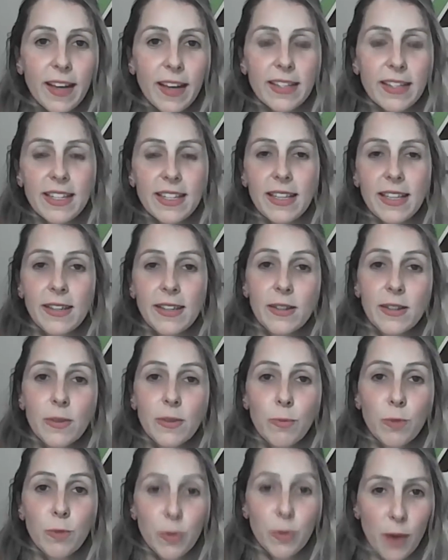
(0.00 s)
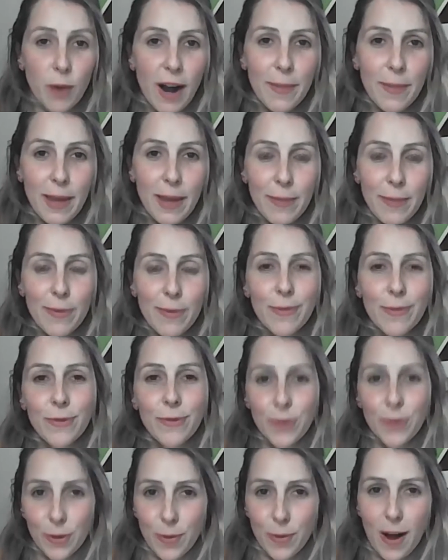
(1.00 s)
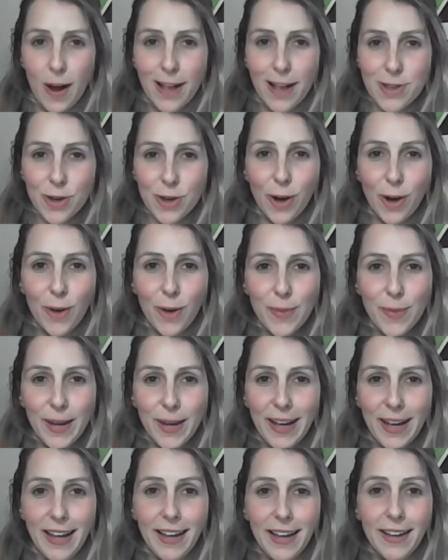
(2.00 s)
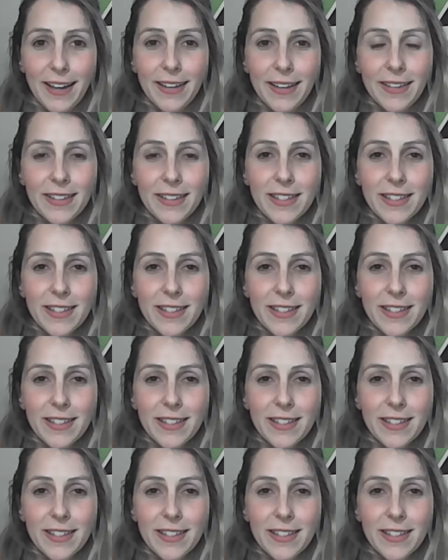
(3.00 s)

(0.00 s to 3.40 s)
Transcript: getting the right people for the right job, and